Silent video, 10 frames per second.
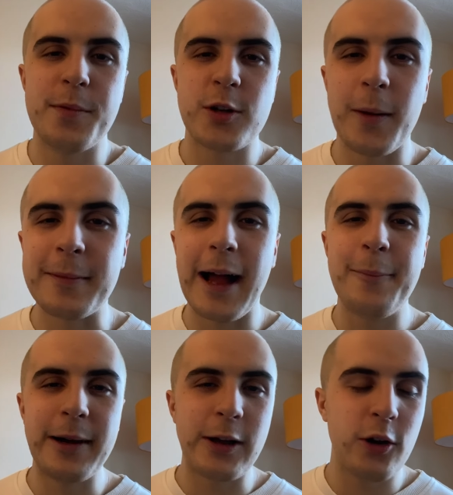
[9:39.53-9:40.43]
So I'm
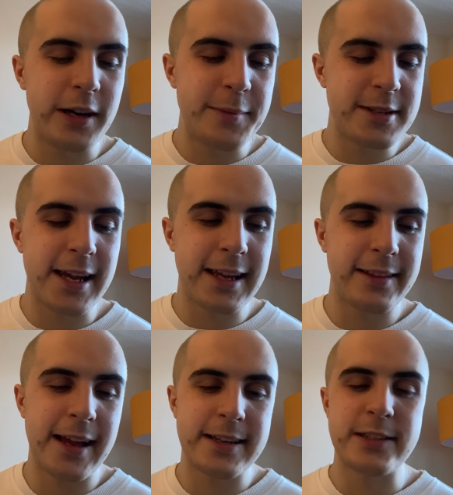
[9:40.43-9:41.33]
gambling on him taking
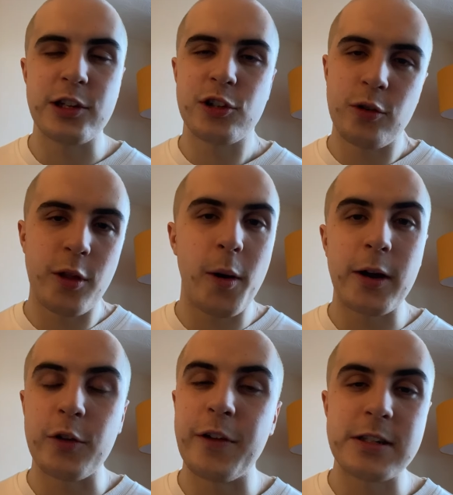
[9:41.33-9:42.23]
that decision, although I
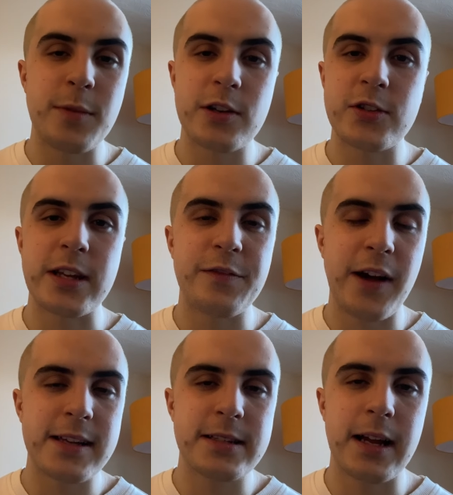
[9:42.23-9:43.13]
could very much see
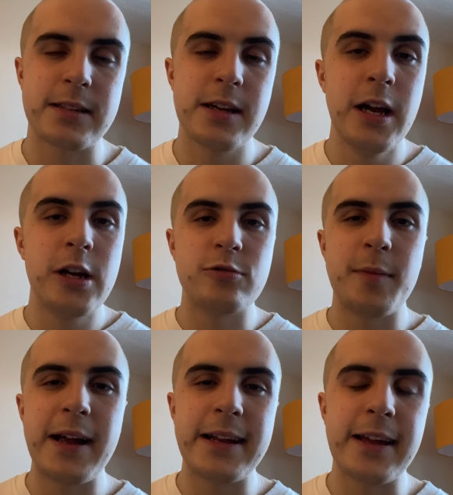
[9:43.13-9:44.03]
Fassnacht
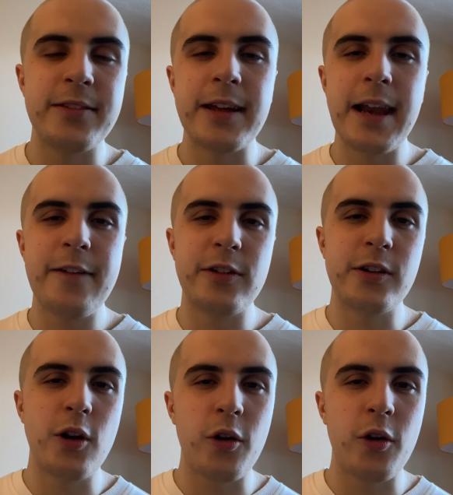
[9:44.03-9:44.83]
remaining in the 11.